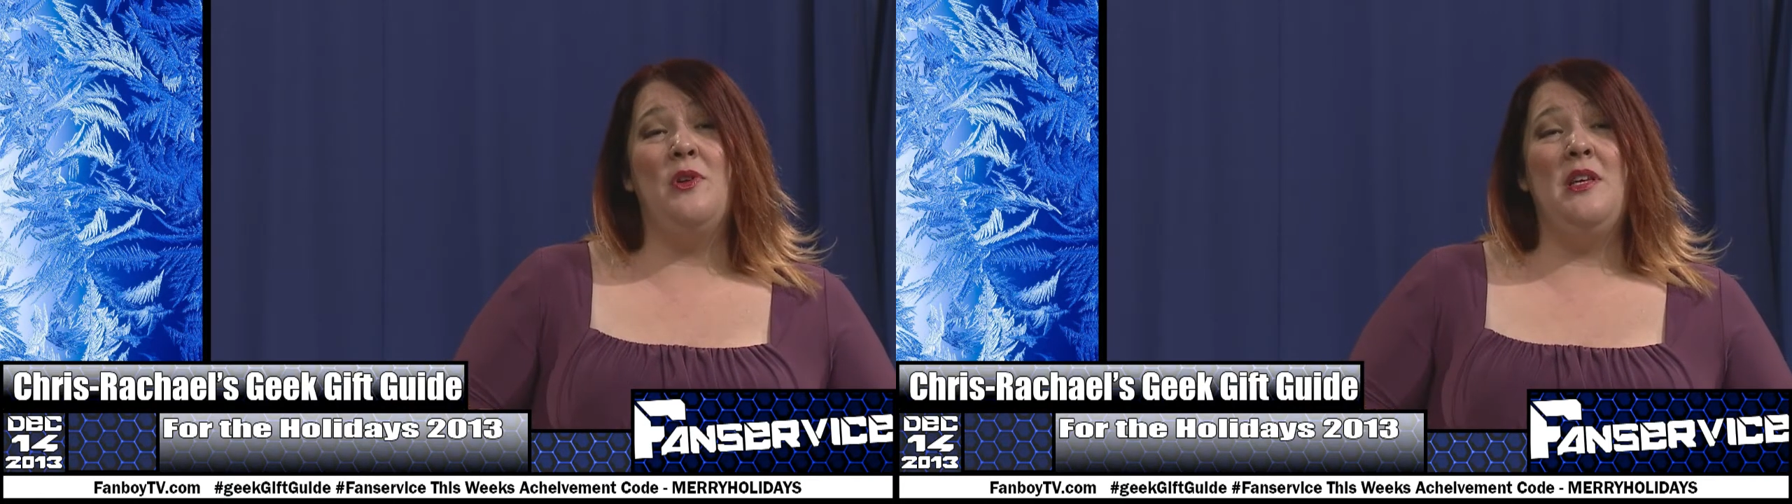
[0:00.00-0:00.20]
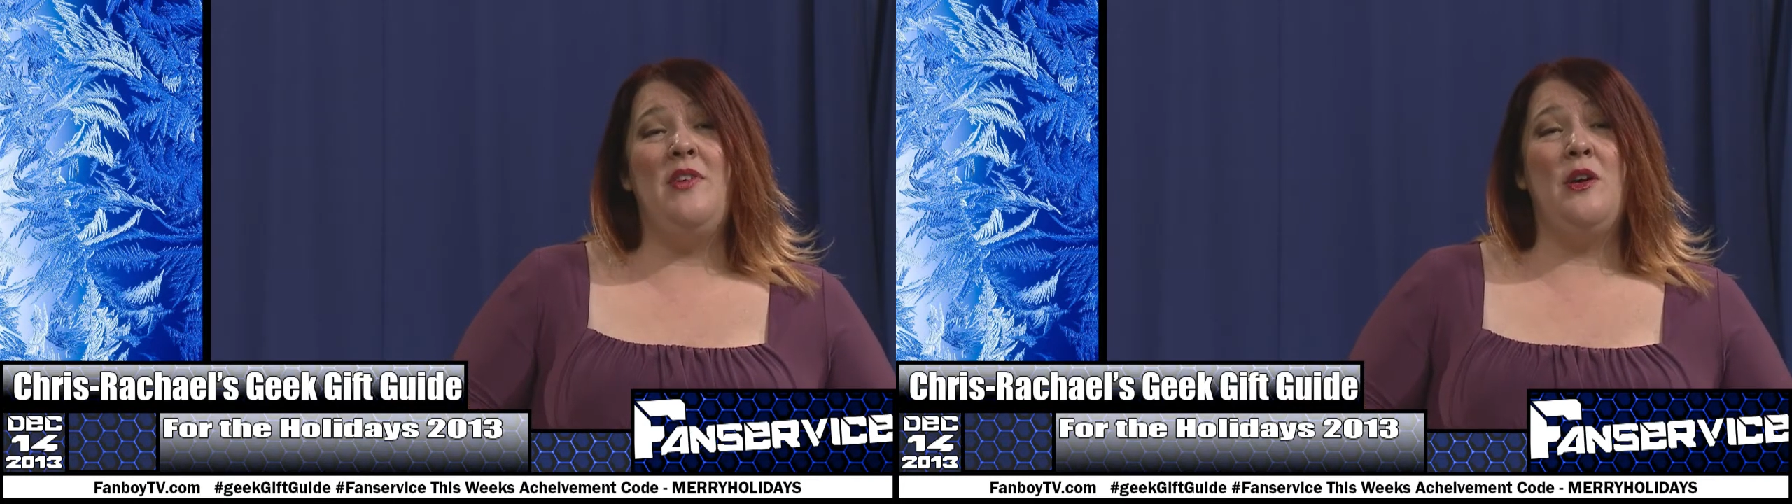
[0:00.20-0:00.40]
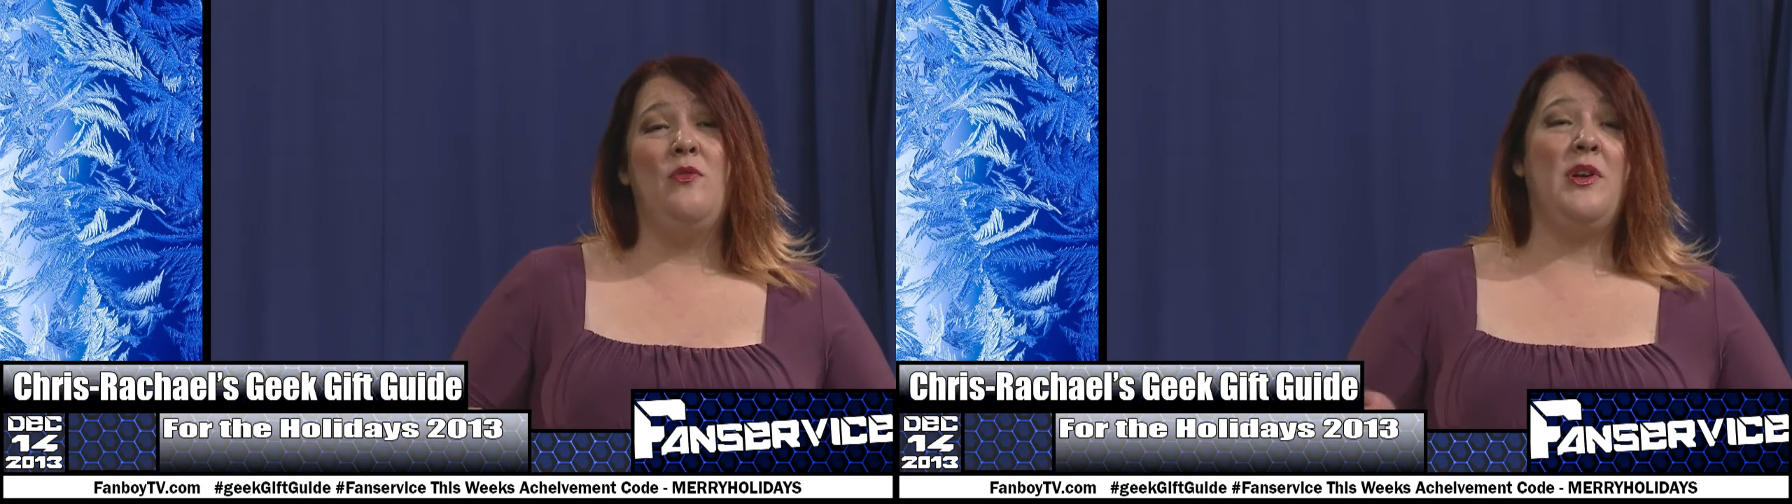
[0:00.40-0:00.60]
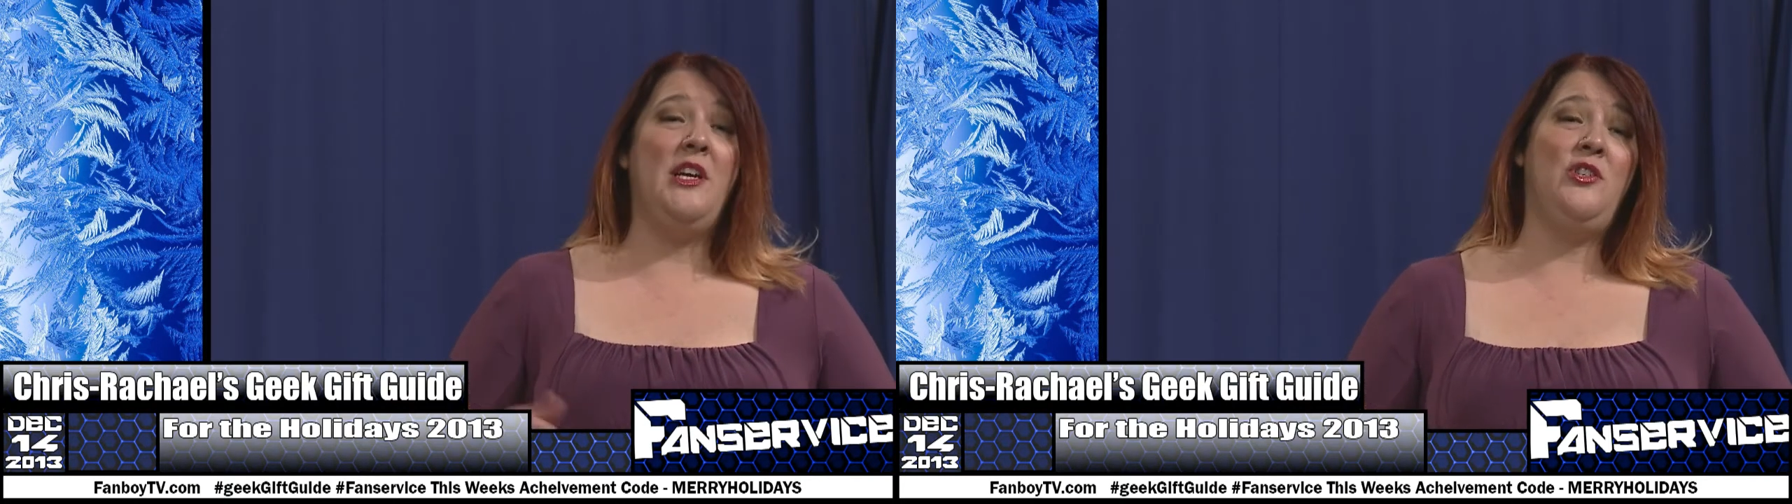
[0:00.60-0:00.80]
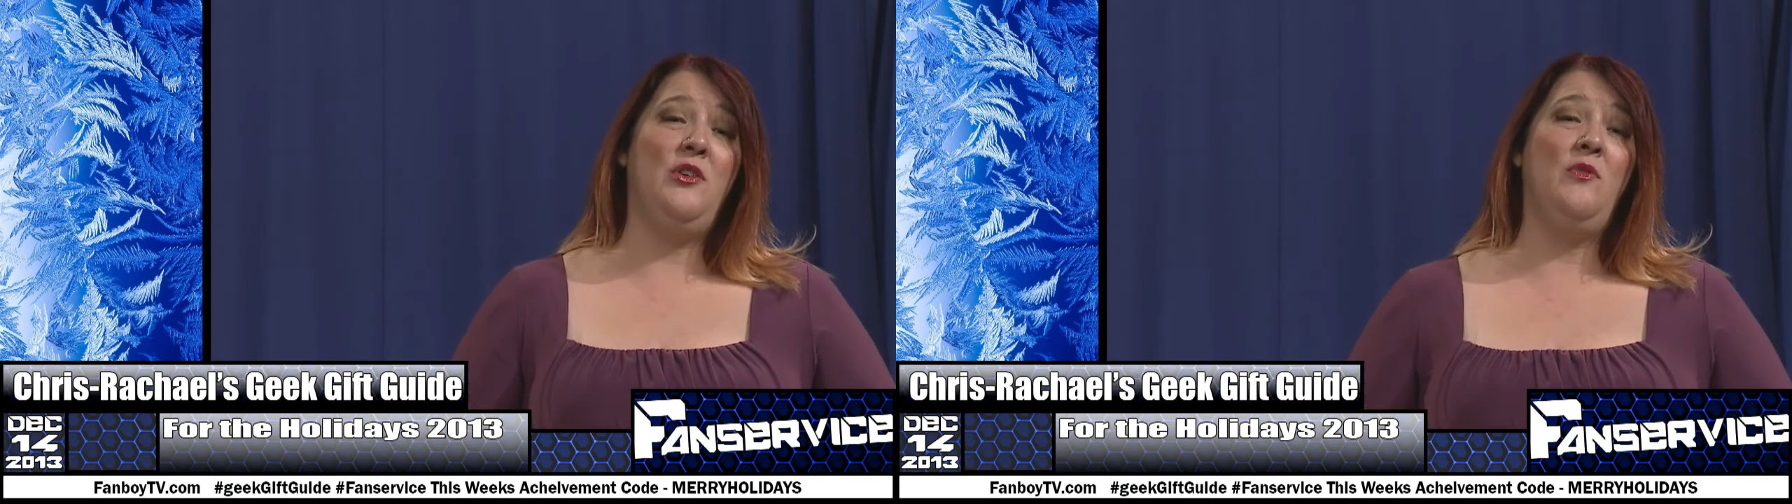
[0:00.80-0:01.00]
a living over at
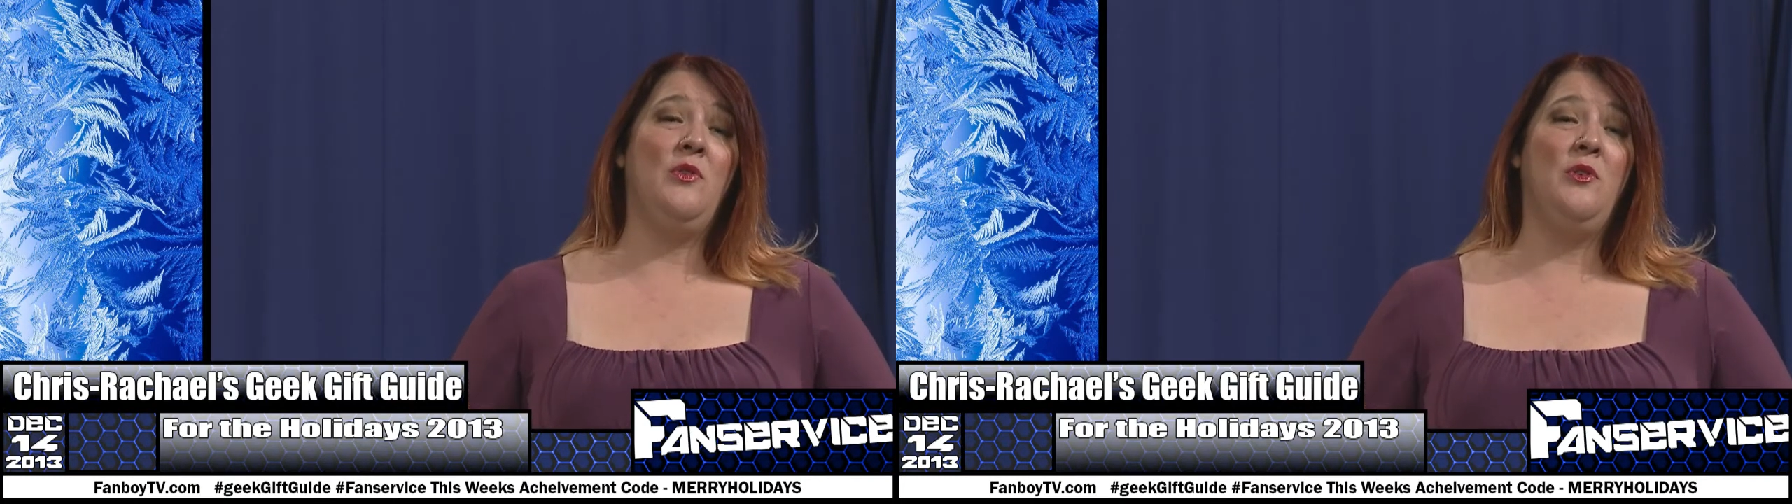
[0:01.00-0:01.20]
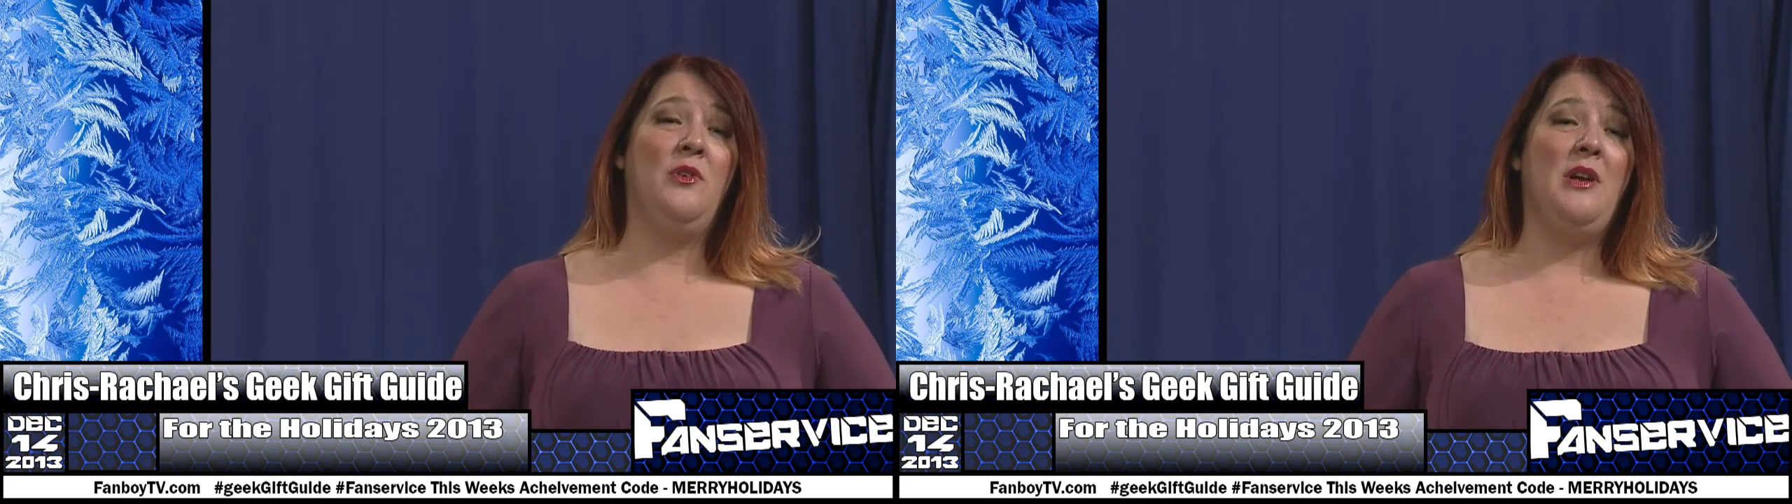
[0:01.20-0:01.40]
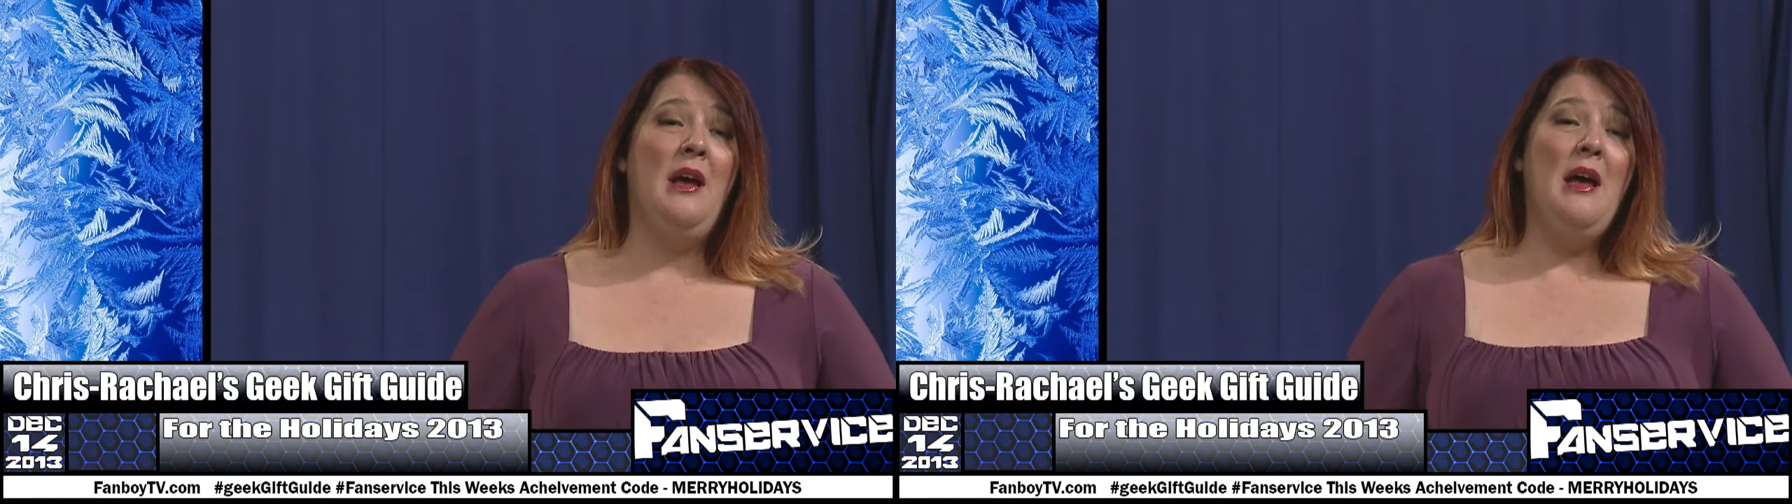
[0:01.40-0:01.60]
Kitchen Overlord.